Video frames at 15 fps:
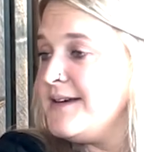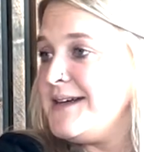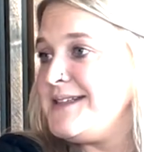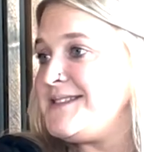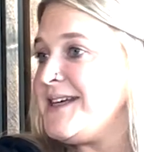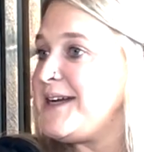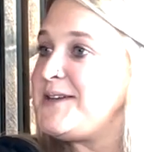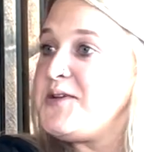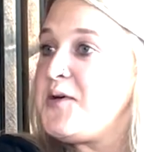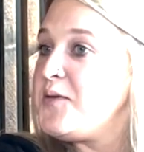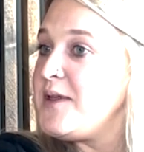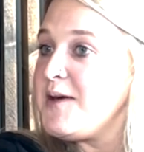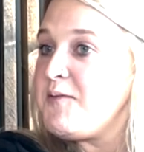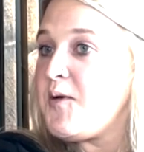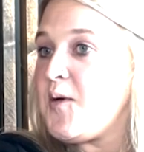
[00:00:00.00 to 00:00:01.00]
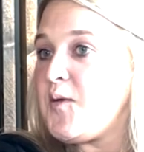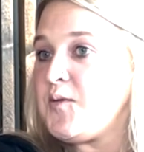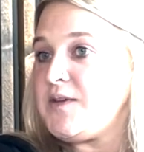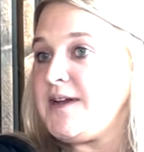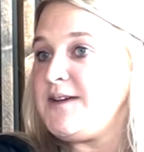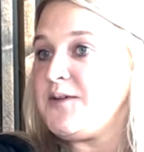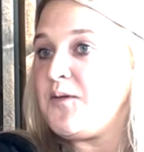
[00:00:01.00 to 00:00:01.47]
It's like, no, they won't.
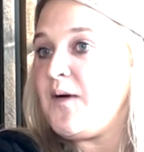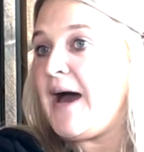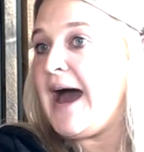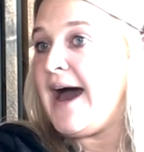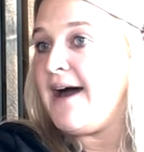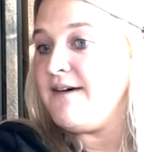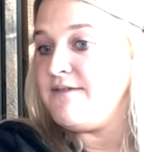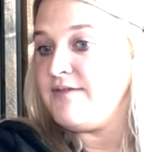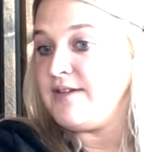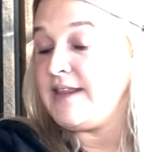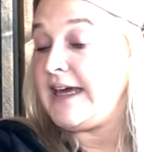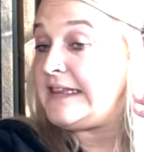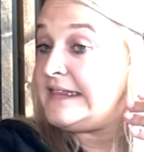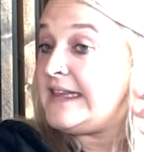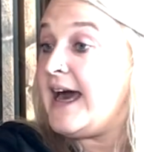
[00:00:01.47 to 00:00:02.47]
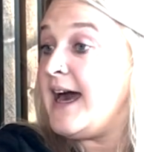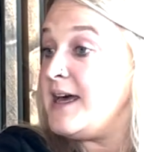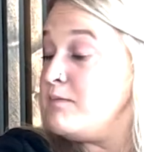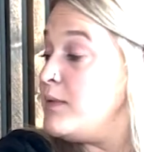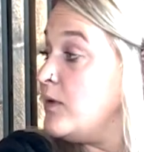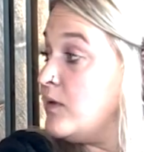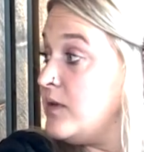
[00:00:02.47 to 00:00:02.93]
They don't have like that
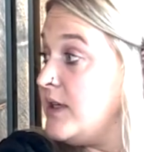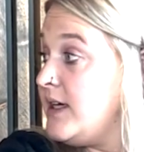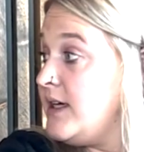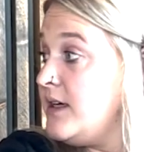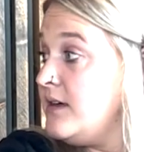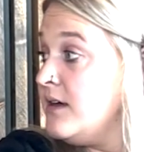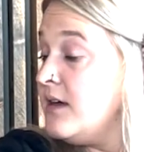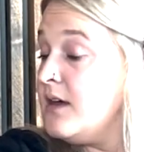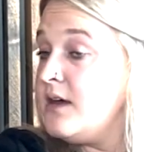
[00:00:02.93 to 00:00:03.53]
ability.